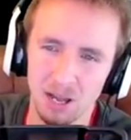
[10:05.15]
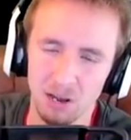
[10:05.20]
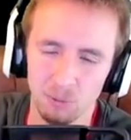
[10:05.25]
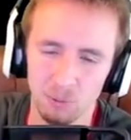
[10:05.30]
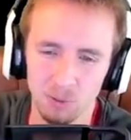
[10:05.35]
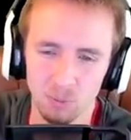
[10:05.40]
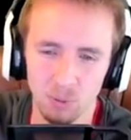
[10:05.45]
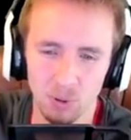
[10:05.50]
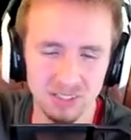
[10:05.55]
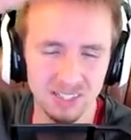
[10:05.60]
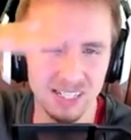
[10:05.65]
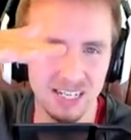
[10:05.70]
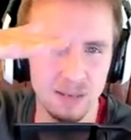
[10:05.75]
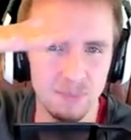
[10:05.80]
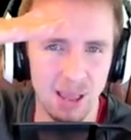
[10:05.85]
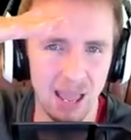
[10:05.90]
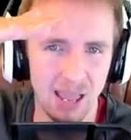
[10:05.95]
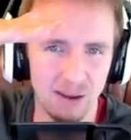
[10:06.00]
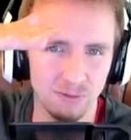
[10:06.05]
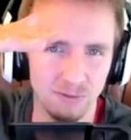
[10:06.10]
when one team
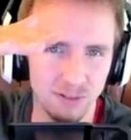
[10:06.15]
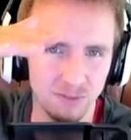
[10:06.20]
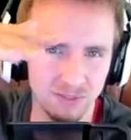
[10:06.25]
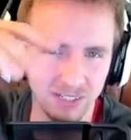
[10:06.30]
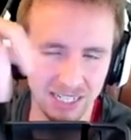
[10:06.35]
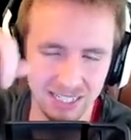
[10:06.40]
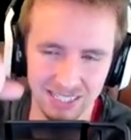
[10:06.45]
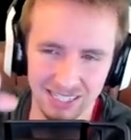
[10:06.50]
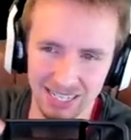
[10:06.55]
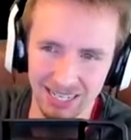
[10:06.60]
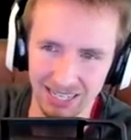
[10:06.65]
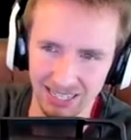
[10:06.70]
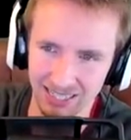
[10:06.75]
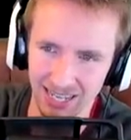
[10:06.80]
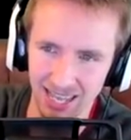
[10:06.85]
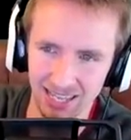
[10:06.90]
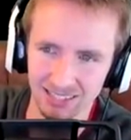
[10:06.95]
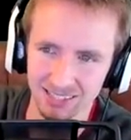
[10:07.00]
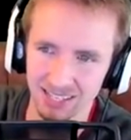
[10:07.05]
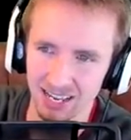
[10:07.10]
had 15 tier
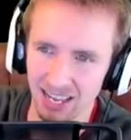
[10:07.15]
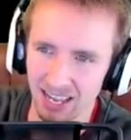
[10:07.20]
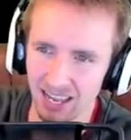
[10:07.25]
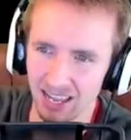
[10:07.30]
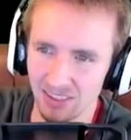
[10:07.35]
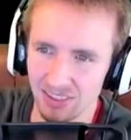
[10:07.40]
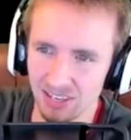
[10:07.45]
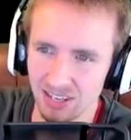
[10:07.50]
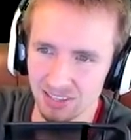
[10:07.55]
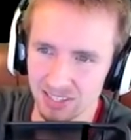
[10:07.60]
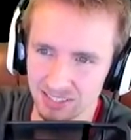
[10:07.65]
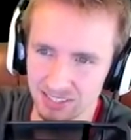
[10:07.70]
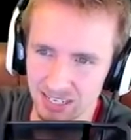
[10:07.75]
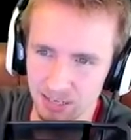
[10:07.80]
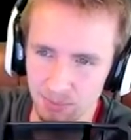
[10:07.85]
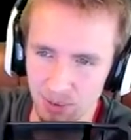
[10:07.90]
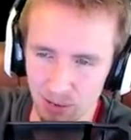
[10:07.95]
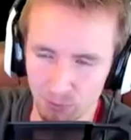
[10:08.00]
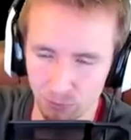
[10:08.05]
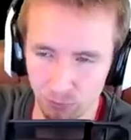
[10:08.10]
10s and the other
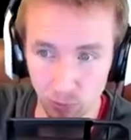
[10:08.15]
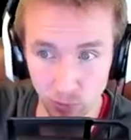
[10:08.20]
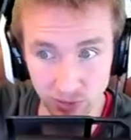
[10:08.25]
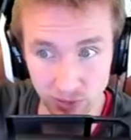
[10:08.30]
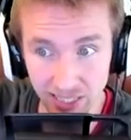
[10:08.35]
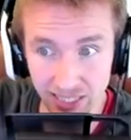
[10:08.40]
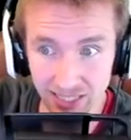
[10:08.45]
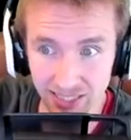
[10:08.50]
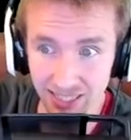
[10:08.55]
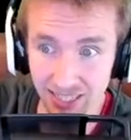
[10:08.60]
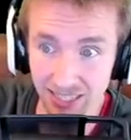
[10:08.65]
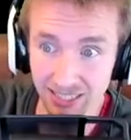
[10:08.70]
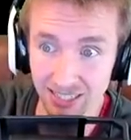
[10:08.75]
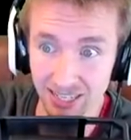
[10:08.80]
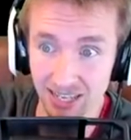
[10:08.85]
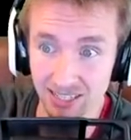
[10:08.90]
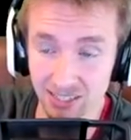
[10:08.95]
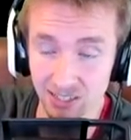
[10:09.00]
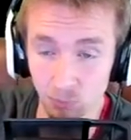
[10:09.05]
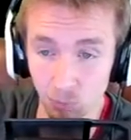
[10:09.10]
team had 14 tier
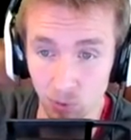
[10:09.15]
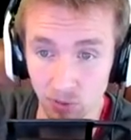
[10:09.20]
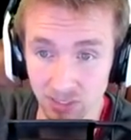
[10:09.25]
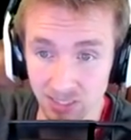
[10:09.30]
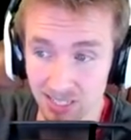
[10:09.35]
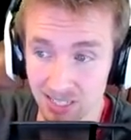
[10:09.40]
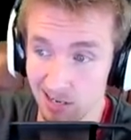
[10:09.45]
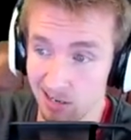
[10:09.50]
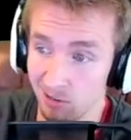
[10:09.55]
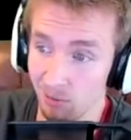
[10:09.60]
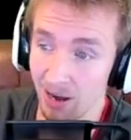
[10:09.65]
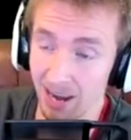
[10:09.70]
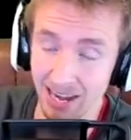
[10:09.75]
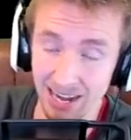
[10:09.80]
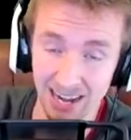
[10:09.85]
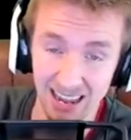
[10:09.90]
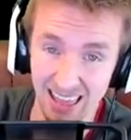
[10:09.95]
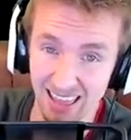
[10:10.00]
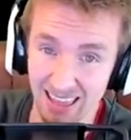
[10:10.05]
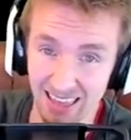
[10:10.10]
10s and one tier 8.